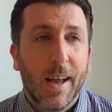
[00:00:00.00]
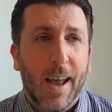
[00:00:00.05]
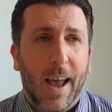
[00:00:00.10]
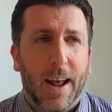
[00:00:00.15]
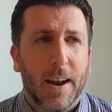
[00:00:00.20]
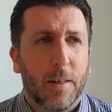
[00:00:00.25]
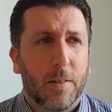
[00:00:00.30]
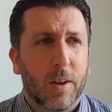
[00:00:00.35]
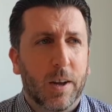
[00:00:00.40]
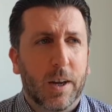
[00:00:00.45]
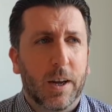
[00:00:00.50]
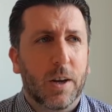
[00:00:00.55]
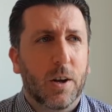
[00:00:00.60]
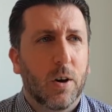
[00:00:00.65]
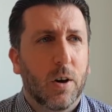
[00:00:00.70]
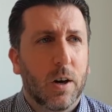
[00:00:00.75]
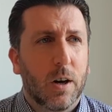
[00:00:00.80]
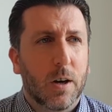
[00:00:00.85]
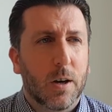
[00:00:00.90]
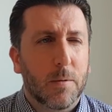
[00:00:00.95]
And I think he
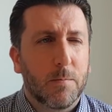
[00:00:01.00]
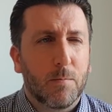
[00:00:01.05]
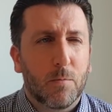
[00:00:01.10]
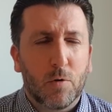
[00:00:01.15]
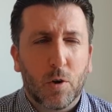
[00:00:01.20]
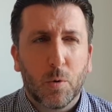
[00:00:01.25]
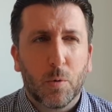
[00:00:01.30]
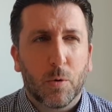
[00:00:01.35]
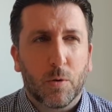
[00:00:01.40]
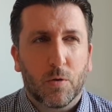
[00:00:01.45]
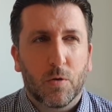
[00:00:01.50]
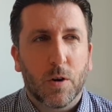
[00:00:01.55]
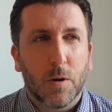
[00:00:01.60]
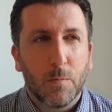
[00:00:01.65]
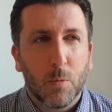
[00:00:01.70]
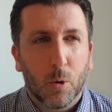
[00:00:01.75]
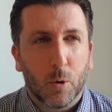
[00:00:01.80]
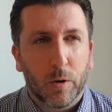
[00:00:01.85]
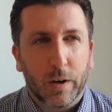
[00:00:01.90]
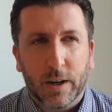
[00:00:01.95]
got 2 or 3
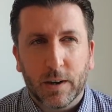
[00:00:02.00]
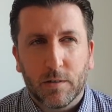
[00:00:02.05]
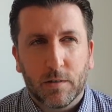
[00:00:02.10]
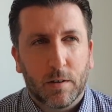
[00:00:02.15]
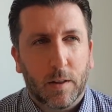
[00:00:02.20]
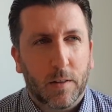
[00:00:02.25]
more against,